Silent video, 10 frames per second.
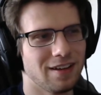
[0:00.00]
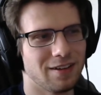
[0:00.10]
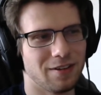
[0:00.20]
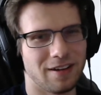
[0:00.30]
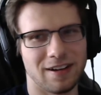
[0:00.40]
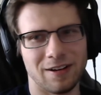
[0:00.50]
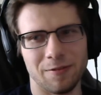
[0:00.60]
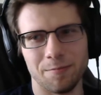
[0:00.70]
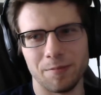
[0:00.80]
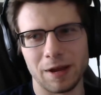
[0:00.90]

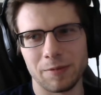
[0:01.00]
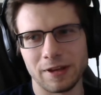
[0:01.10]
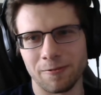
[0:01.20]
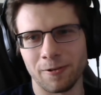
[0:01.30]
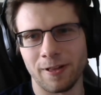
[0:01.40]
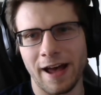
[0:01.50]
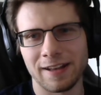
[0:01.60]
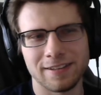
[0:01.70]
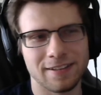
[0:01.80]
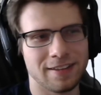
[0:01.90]
Maybe it will add
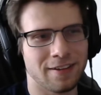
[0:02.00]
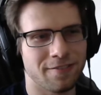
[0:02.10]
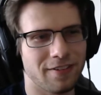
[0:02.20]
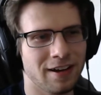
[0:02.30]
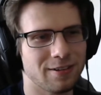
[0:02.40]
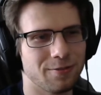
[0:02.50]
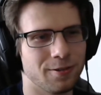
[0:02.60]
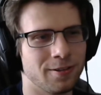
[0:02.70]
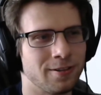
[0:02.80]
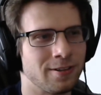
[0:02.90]
to the effect.
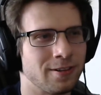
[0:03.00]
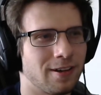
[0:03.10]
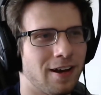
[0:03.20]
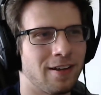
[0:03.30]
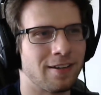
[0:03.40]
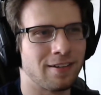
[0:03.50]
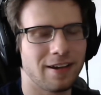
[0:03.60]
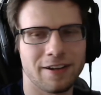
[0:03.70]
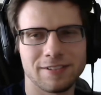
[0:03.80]
I'll have to